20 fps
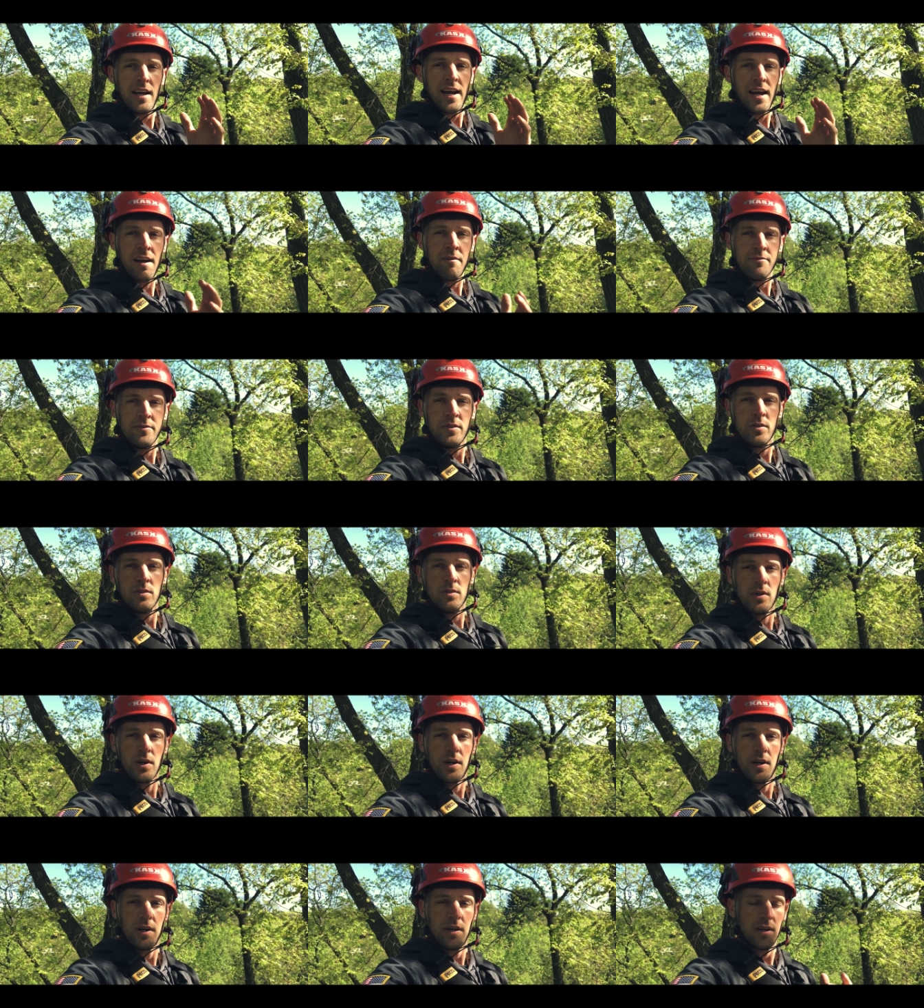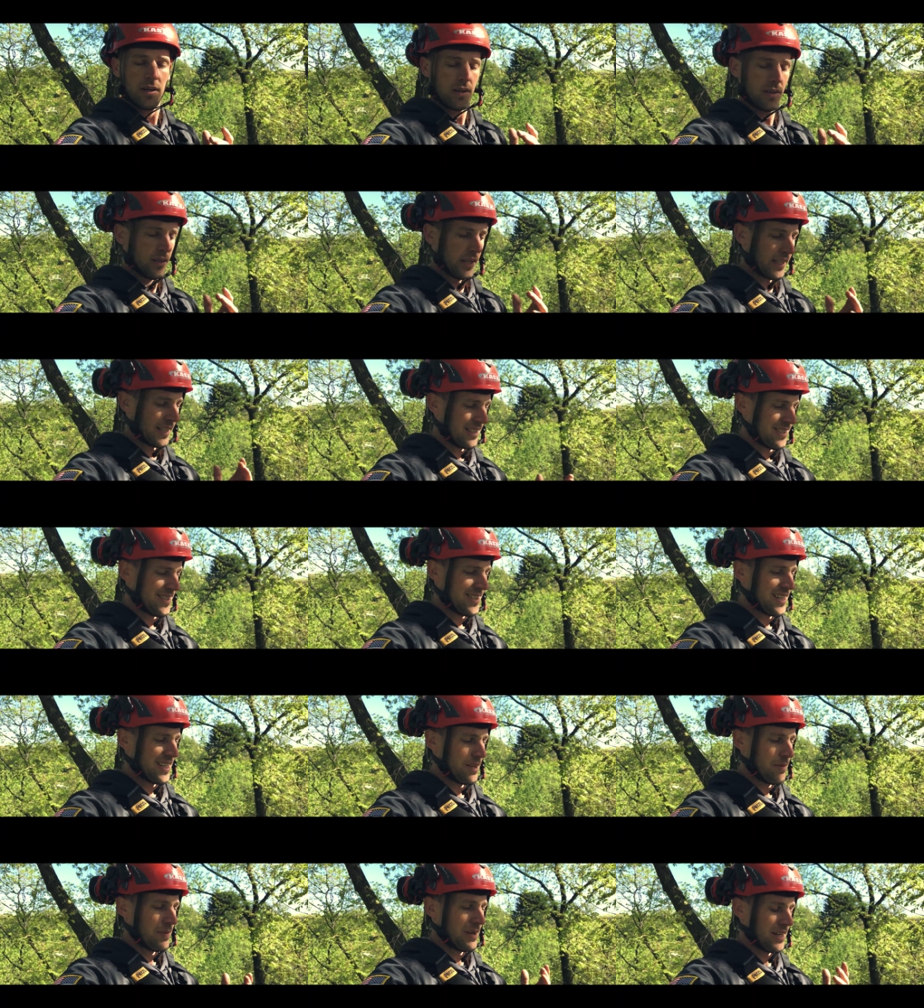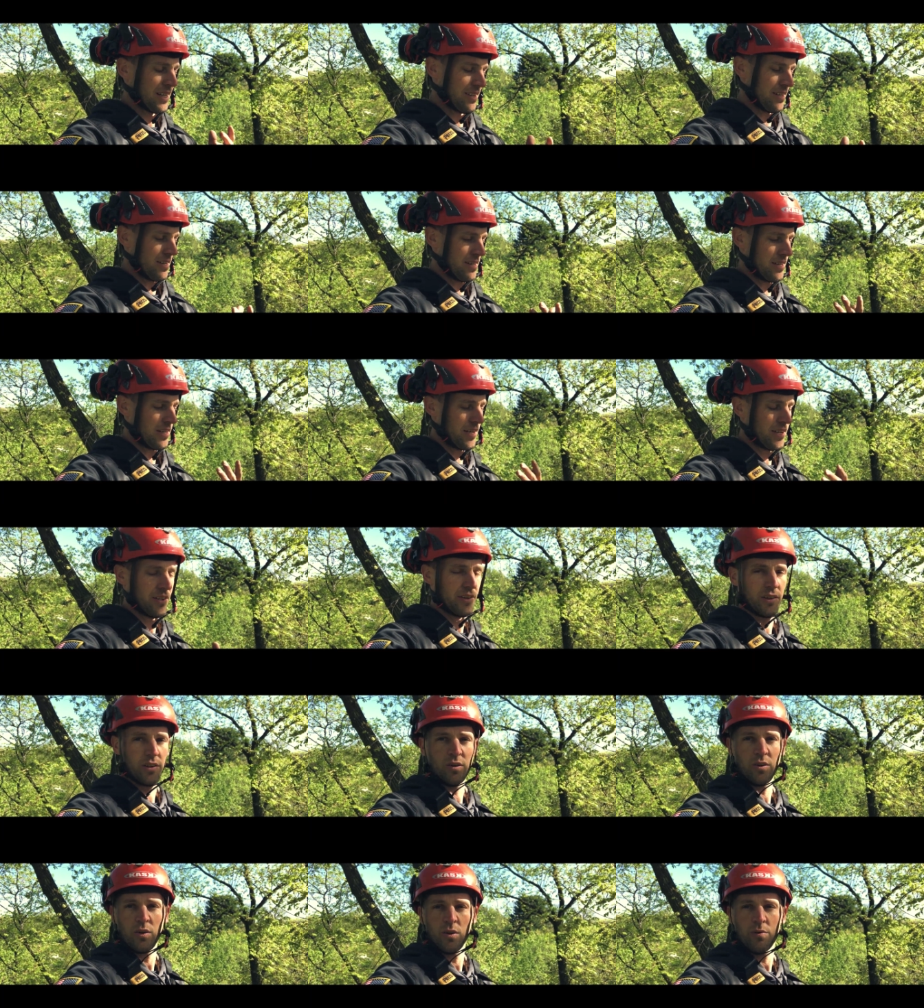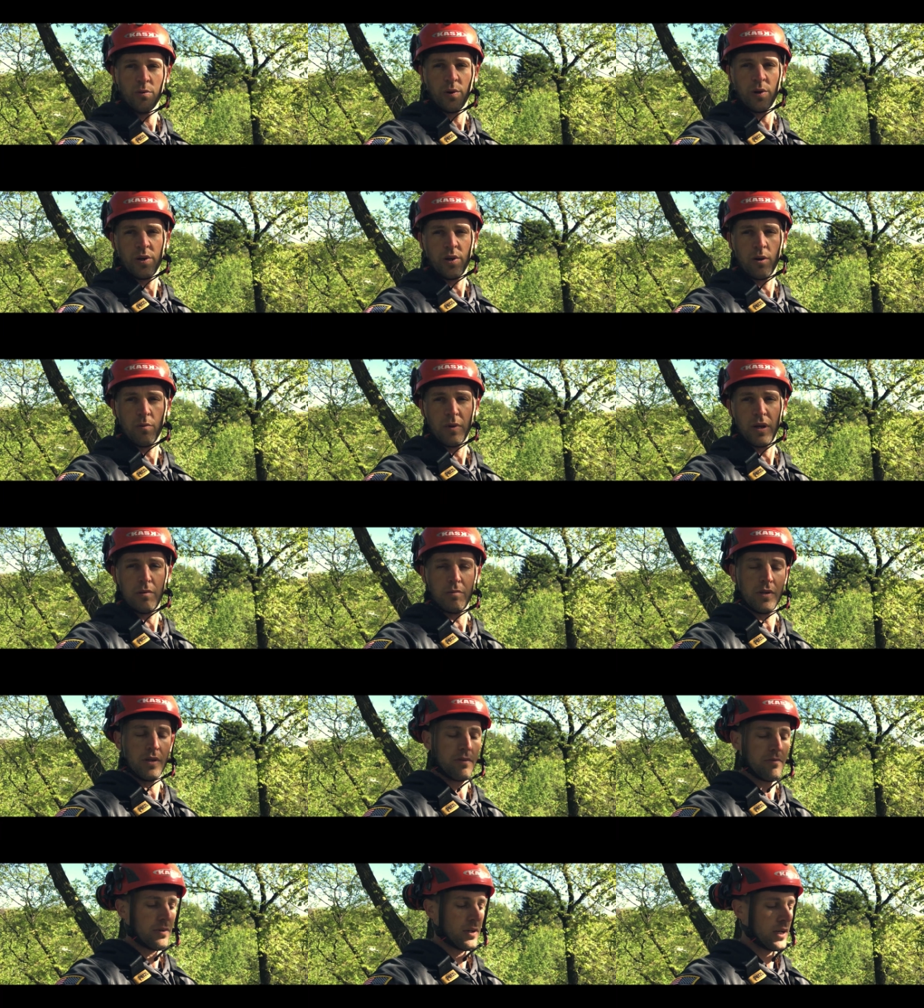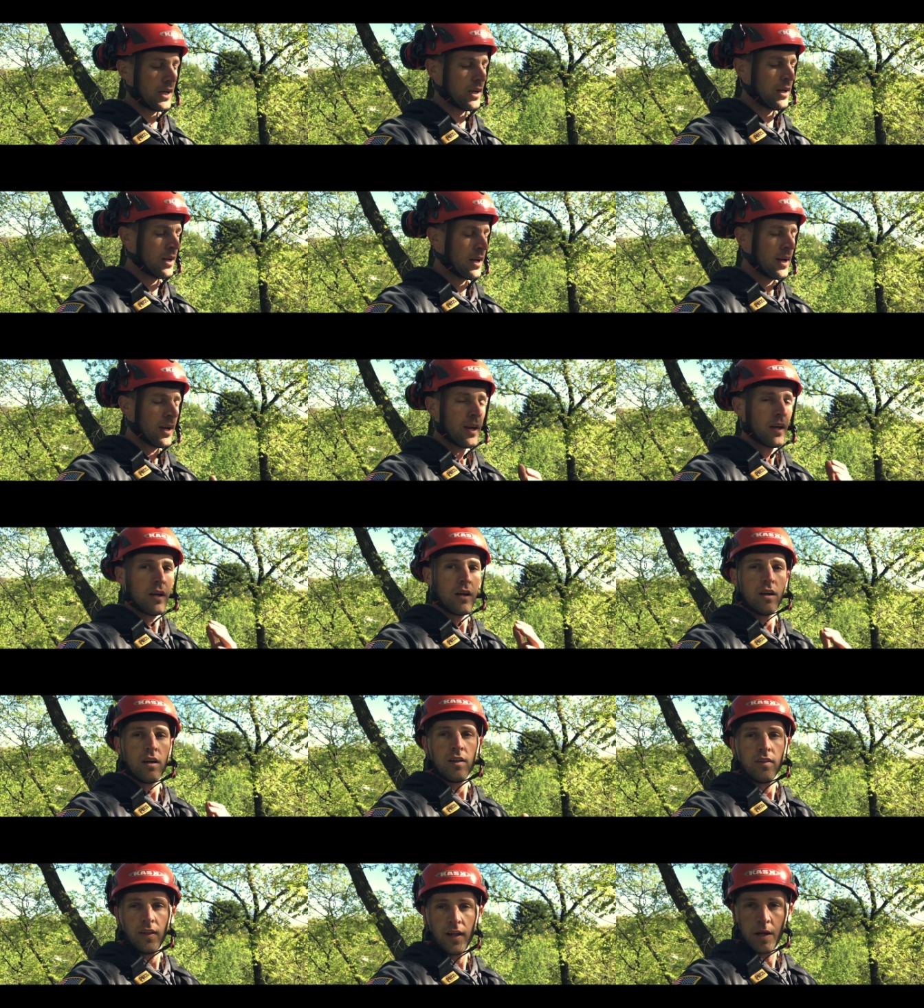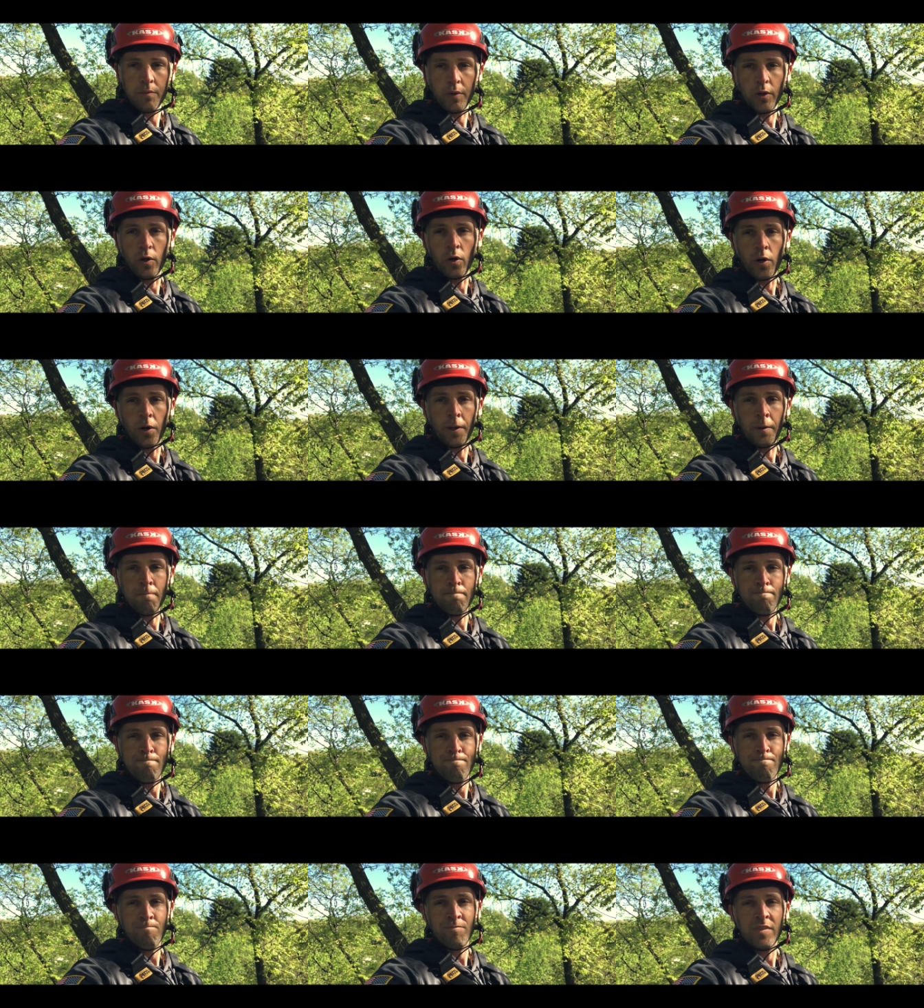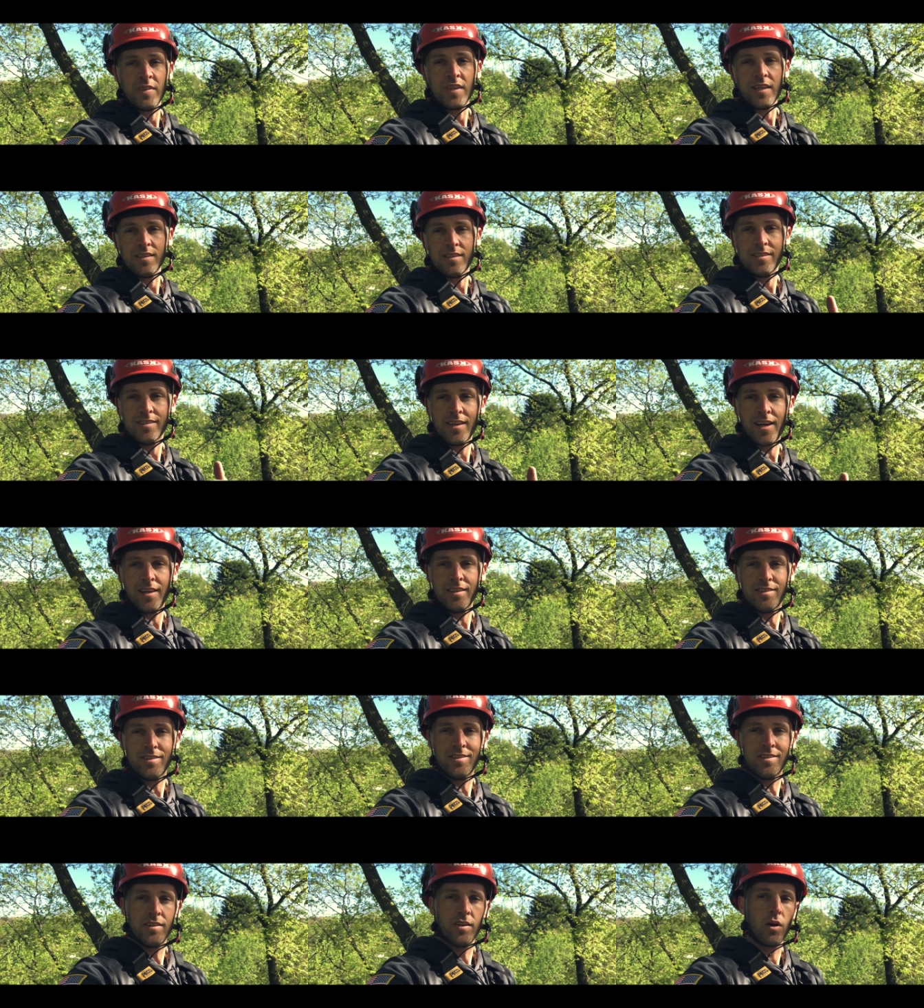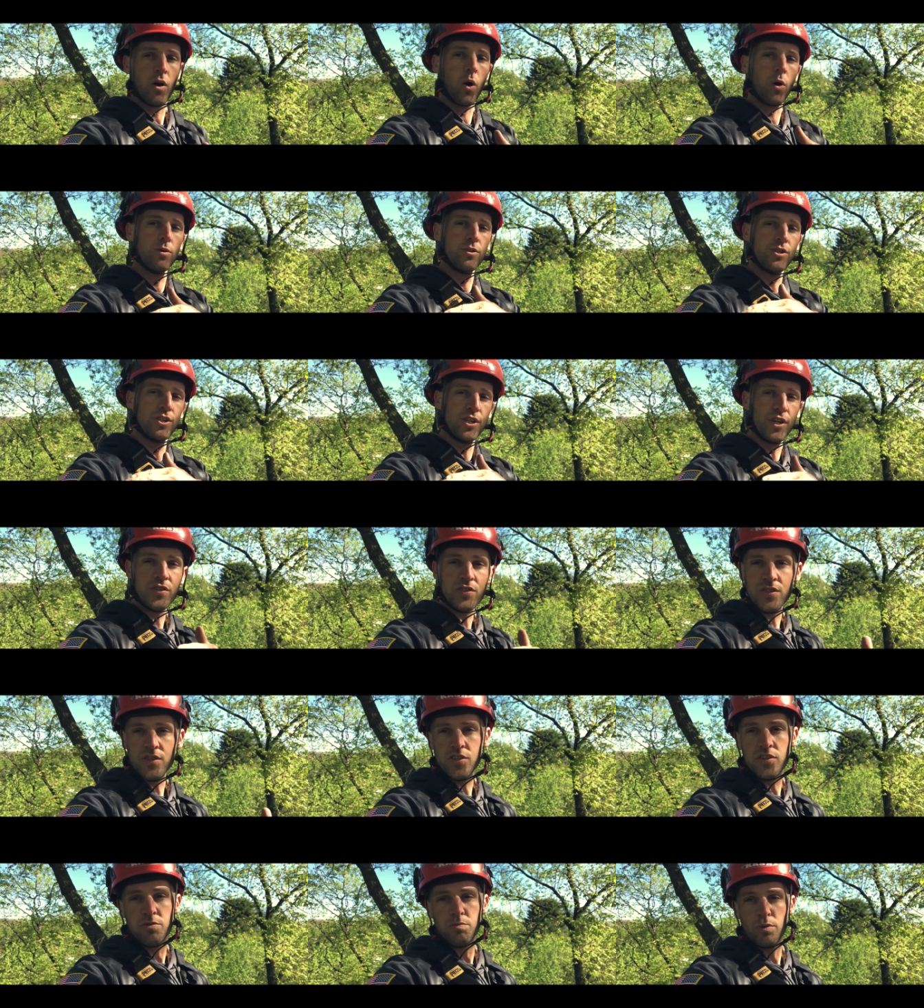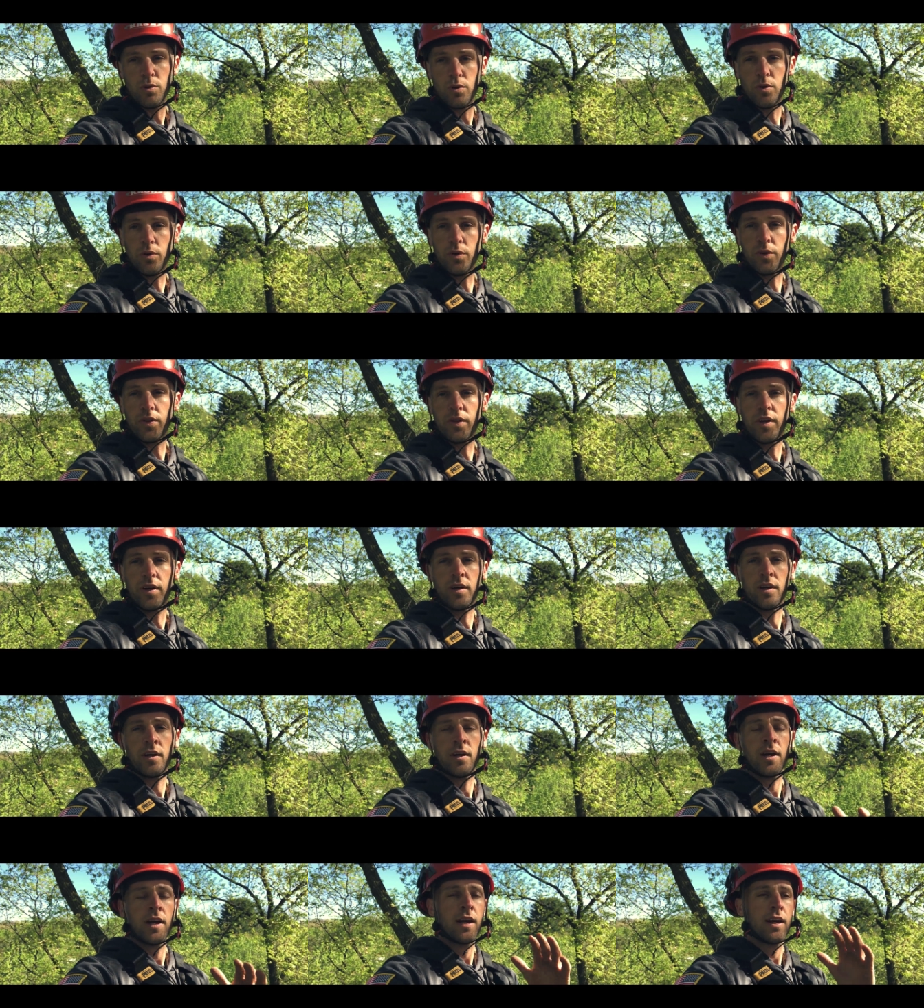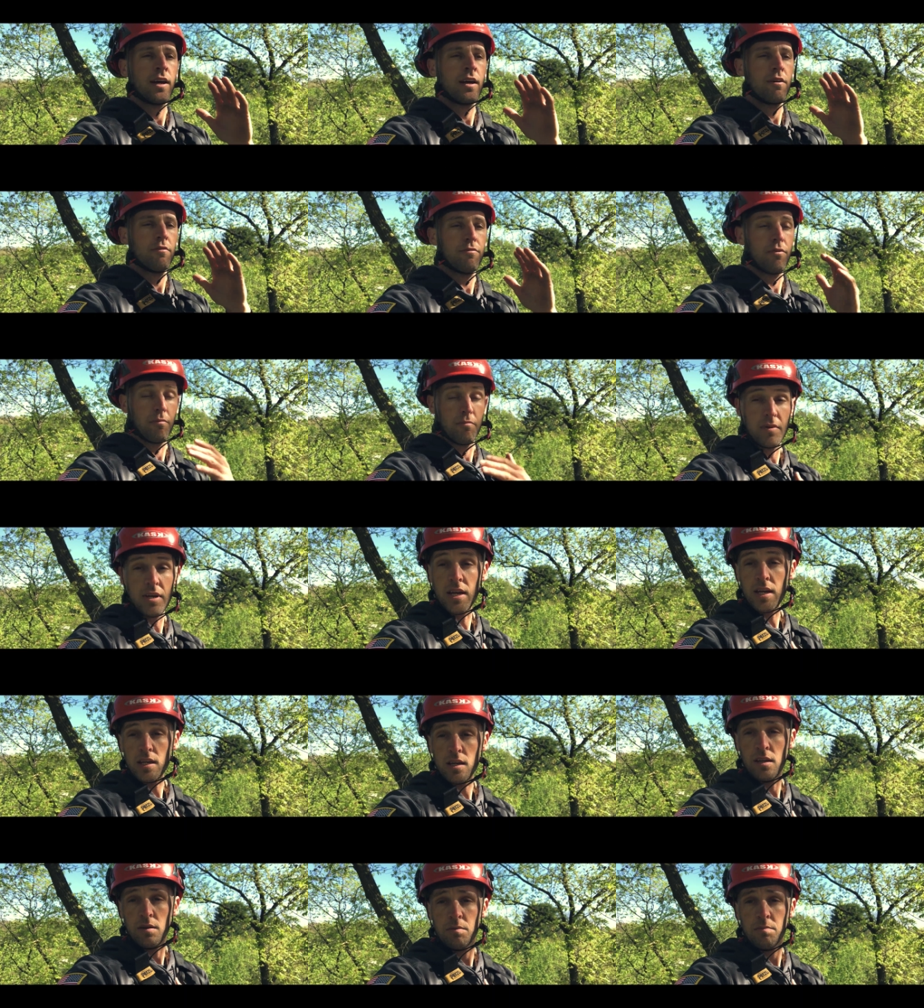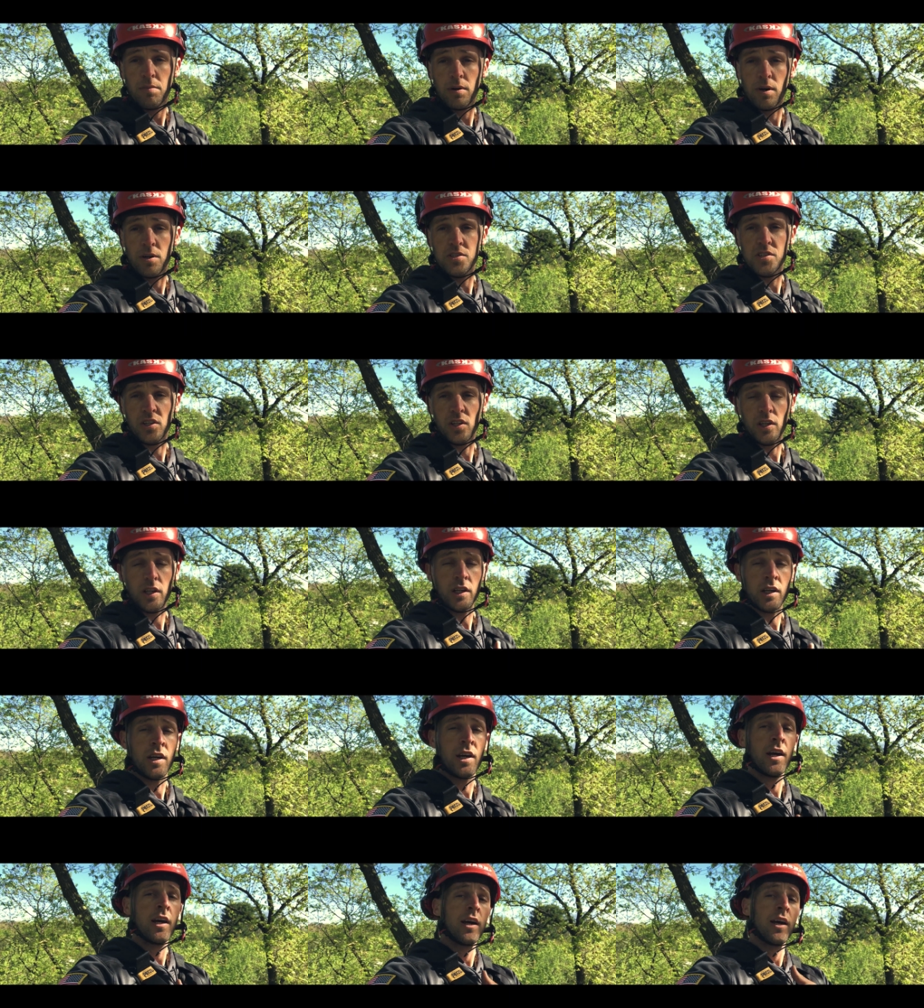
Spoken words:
After, like I said, about a little over a year maybe of climbing on it, the ascents are just as smooth for me personally